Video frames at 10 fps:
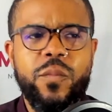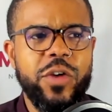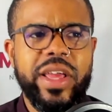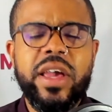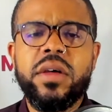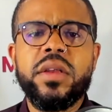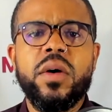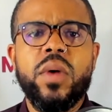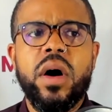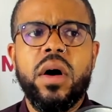for killing
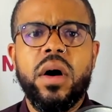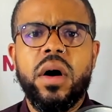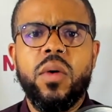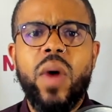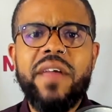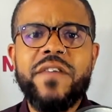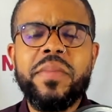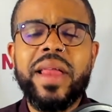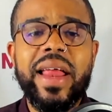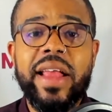a, a, a white
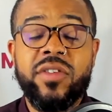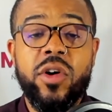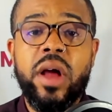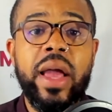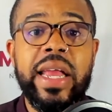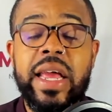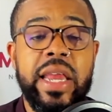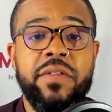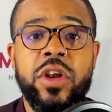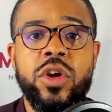family that it turned out he
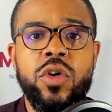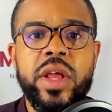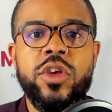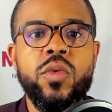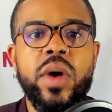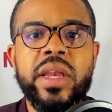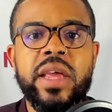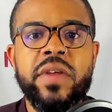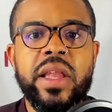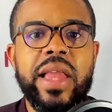didn't even do, and you wouldn't
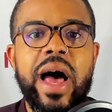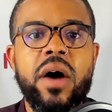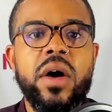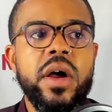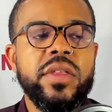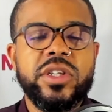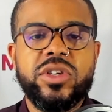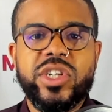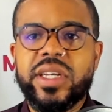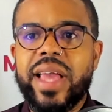even allow the
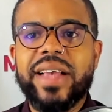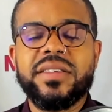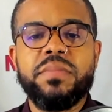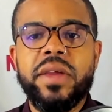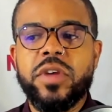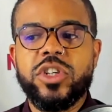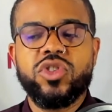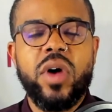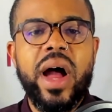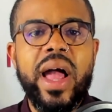ch- case to be
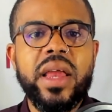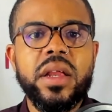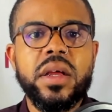retried.